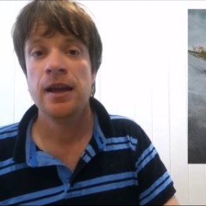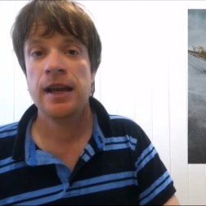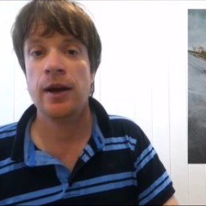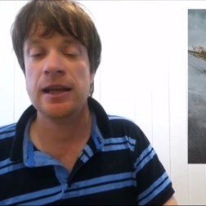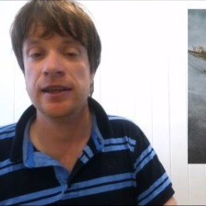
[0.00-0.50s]

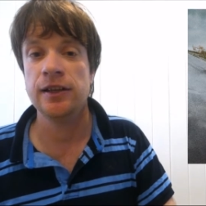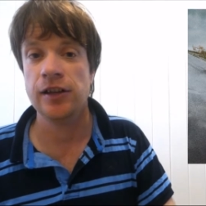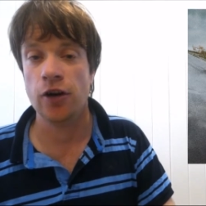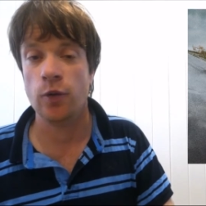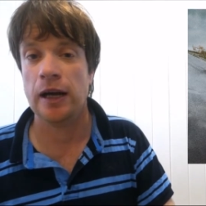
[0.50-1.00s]
Now he thinks he
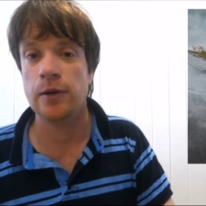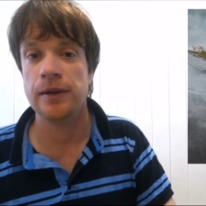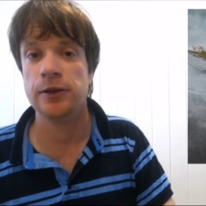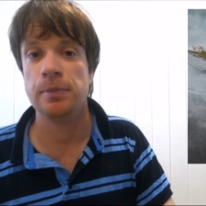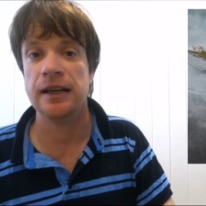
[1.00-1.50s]
got away with
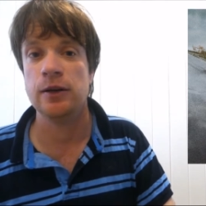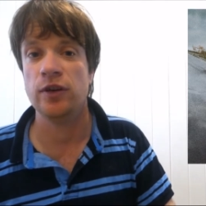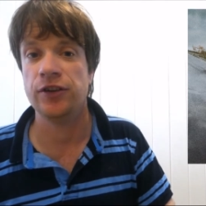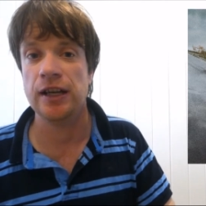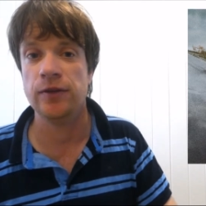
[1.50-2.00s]
this, but he
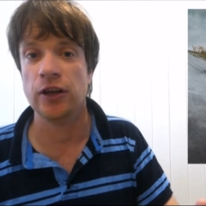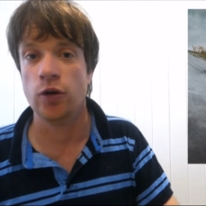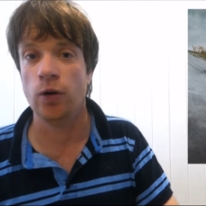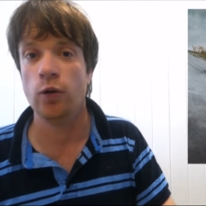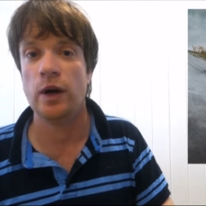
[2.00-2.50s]
receives a
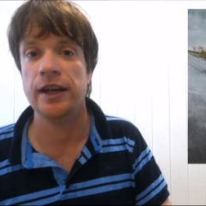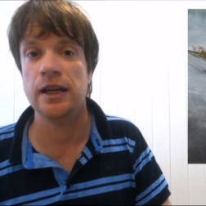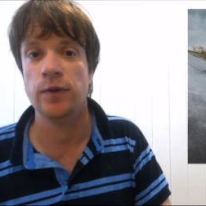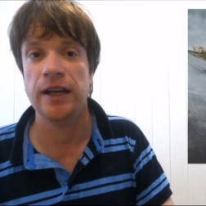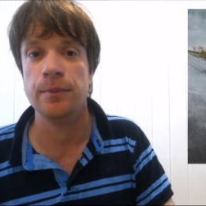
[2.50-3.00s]
call one
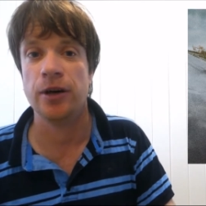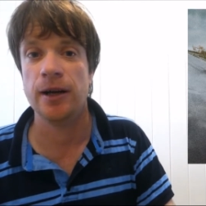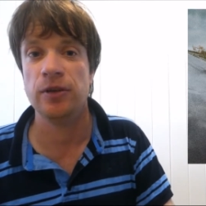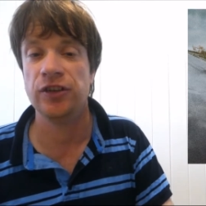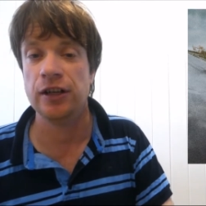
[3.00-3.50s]
evening
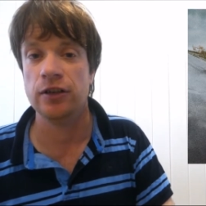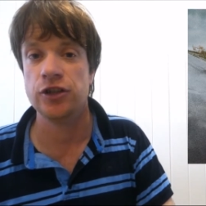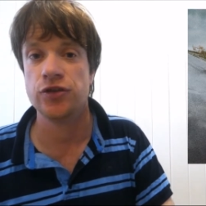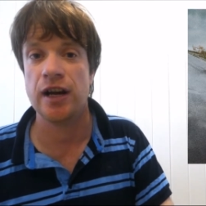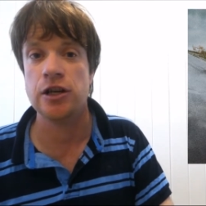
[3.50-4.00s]
by a
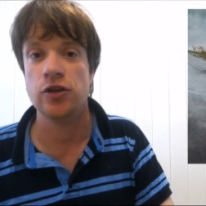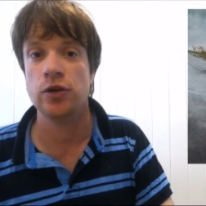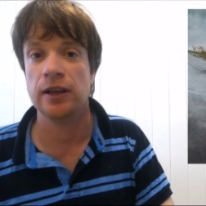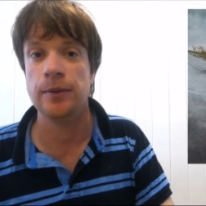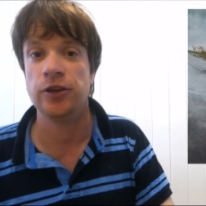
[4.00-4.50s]
mysterious stranger who
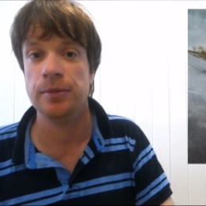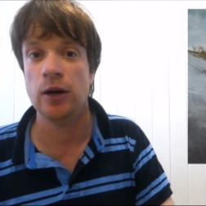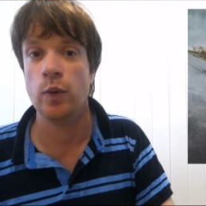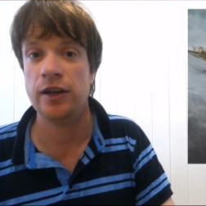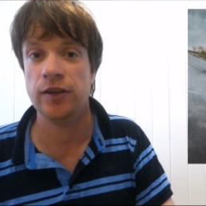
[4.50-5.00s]
claims to be
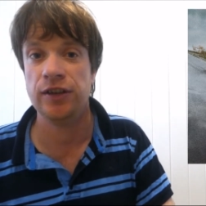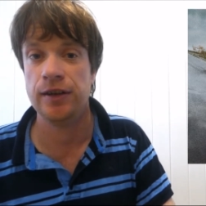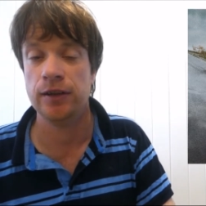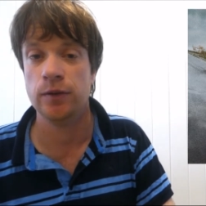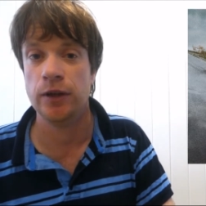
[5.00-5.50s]
a witness to
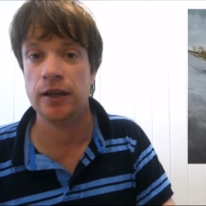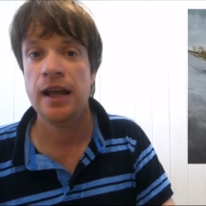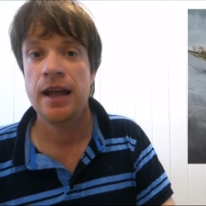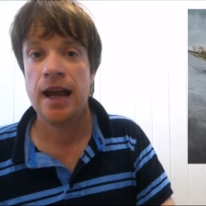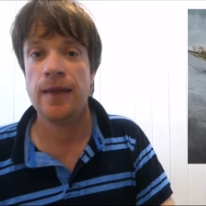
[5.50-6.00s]
this event,
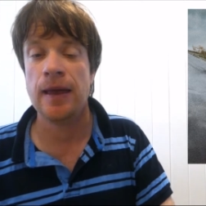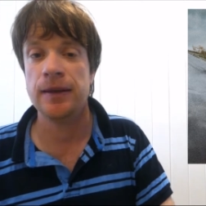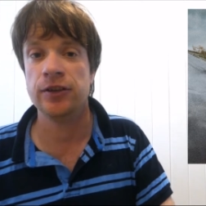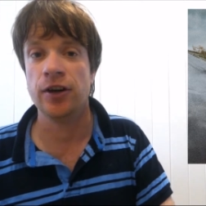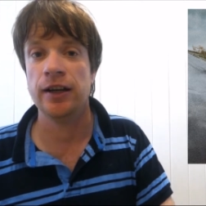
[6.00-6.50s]
and that
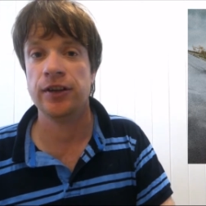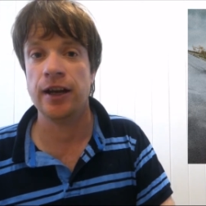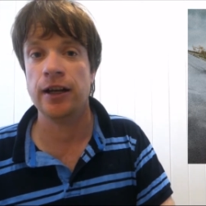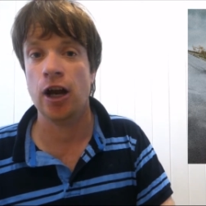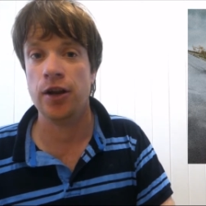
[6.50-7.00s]
this guy is
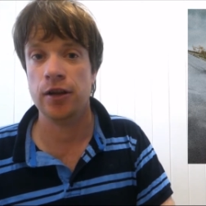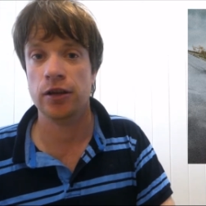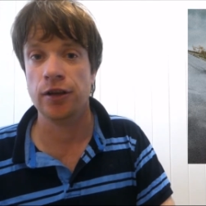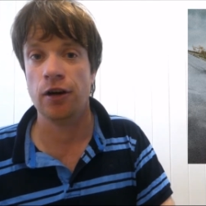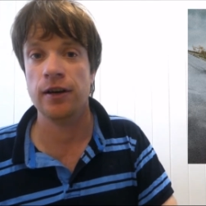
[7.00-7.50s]
going to go to the
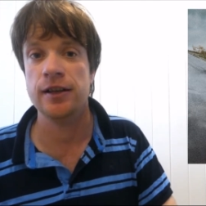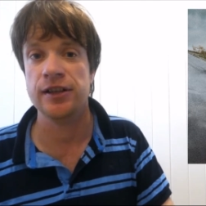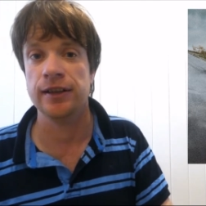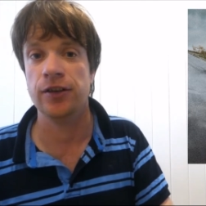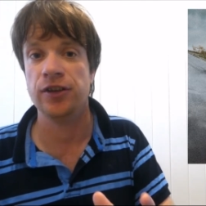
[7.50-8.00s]
authorities
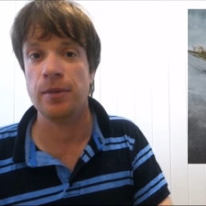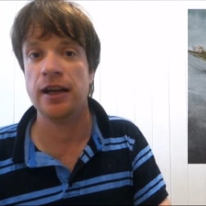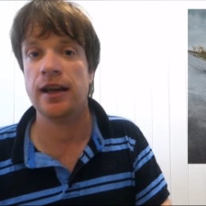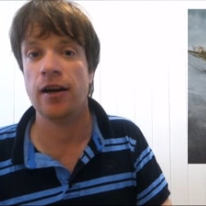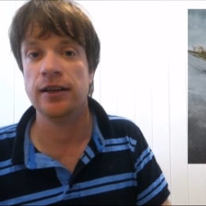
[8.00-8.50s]
unless the
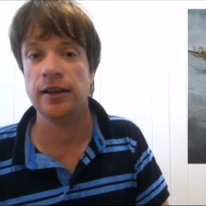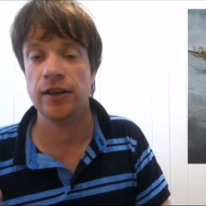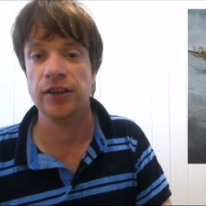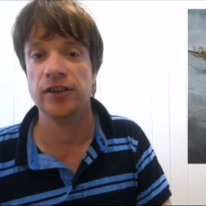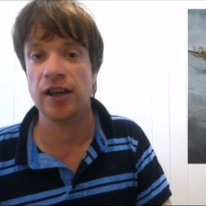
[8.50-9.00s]
main character
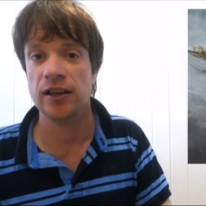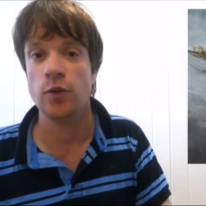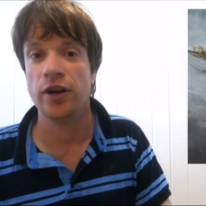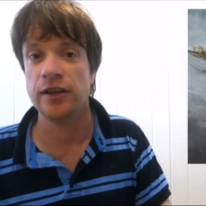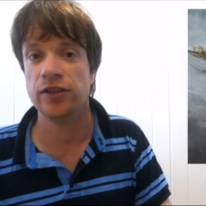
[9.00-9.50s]
does exactly
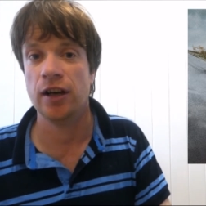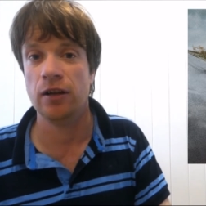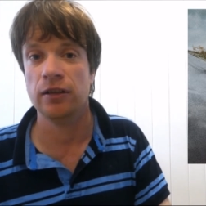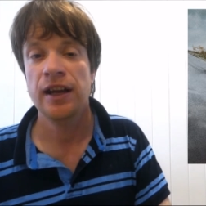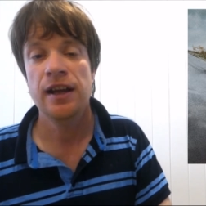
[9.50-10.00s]
what he's told.